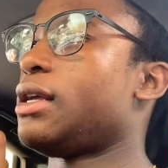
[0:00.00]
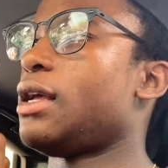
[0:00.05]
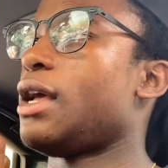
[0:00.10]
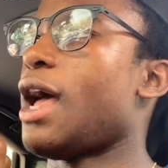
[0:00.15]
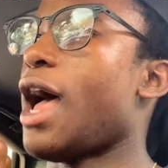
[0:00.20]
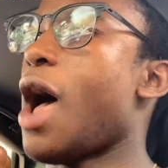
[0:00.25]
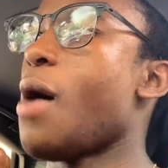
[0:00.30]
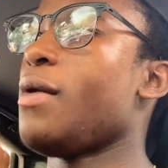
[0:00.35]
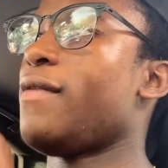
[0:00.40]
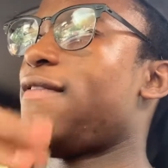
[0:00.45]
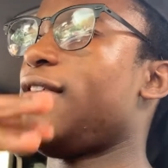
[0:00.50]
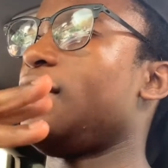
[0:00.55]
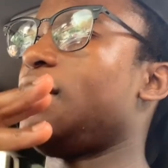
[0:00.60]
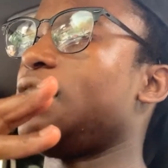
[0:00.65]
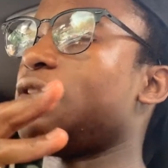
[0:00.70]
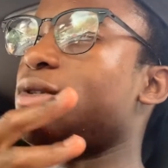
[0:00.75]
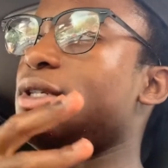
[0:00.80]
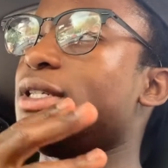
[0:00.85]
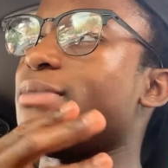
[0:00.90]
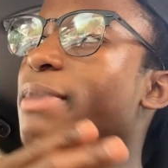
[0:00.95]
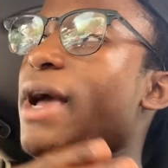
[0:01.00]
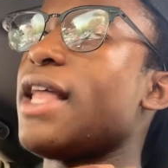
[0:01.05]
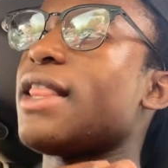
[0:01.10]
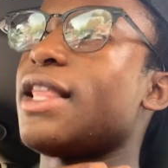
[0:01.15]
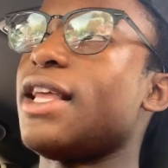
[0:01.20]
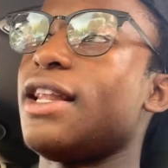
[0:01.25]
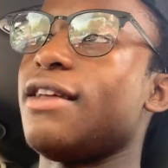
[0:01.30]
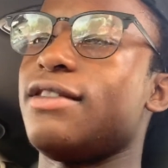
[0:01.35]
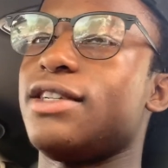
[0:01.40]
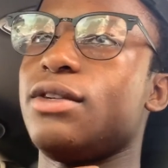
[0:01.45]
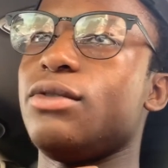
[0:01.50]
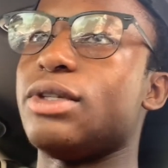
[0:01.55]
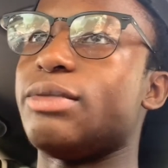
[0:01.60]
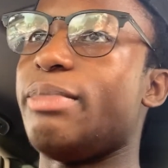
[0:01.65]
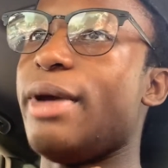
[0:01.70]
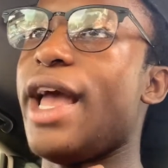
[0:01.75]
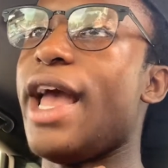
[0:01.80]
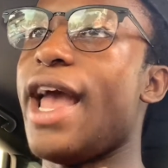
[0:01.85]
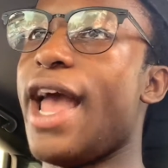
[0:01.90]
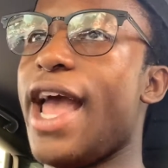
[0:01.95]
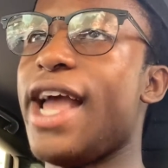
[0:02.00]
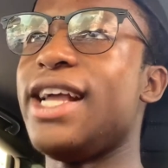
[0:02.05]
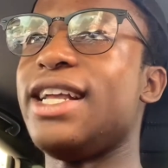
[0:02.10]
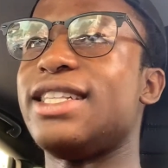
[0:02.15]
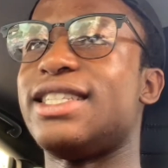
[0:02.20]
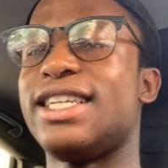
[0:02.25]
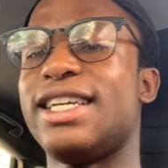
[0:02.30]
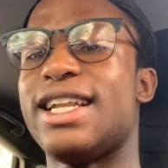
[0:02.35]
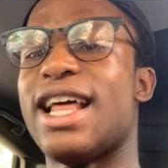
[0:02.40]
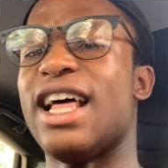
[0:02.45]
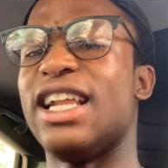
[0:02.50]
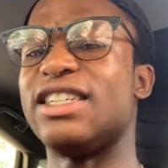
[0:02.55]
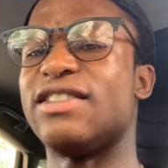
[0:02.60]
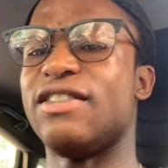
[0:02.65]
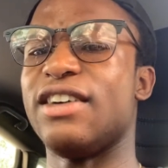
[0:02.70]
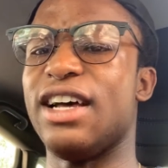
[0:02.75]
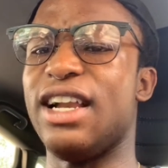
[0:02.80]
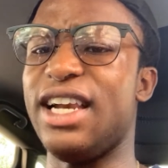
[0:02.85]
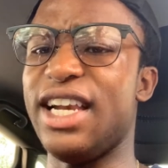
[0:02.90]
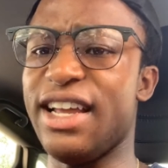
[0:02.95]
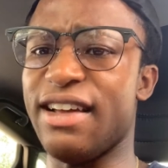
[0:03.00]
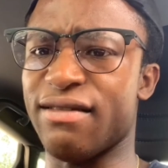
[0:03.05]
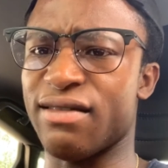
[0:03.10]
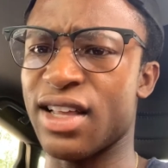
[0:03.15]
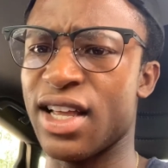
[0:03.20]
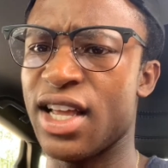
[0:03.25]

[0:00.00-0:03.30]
I would feel disrespected if she was paying $8-10 for a lift,